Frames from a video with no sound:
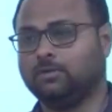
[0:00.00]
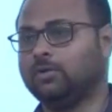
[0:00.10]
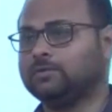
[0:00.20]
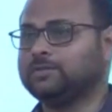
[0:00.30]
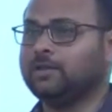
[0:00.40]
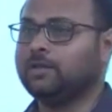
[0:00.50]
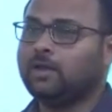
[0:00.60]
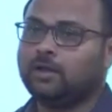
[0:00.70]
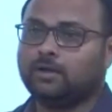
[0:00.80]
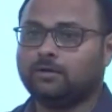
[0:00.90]
you can say,
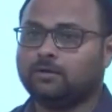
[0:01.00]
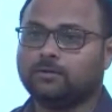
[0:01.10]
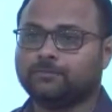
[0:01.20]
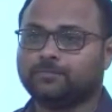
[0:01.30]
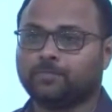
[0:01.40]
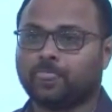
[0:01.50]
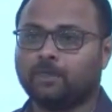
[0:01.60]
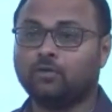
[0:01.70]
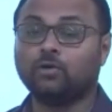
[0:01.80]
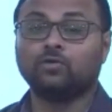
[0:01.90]

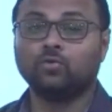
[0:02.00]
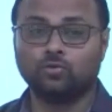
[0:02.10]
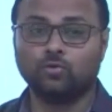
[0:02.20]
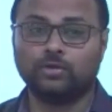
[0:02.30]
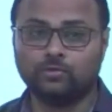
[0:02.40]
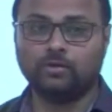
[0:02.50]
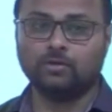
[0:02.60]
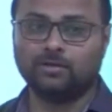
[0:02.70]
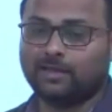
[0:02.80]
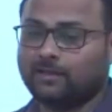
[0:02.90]
equal to enjoy
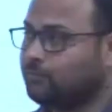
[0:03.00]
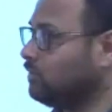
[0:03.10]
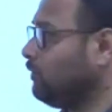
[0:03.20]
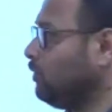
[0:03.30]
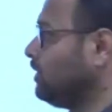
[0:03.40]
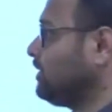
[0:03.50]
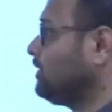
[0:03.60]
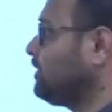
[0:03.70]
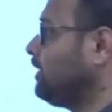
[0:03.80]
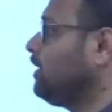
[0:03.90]
your life to the fullest
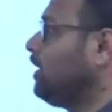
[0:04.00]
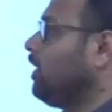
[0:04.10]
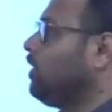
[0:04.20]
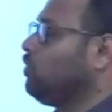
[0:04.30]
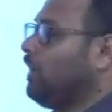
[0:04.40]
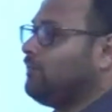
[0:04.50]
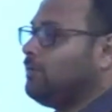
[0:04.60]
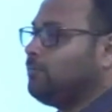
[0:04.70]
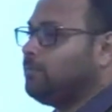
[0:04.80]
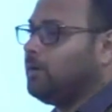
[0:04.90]
extent, to have
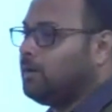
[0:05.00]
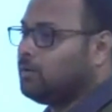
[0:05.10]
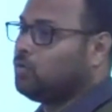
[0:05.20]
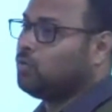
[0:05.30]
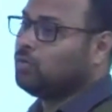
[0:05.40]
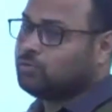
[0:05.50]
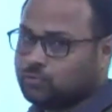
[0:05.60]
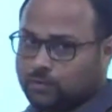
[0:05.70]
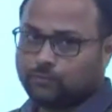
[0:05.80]
a growth to the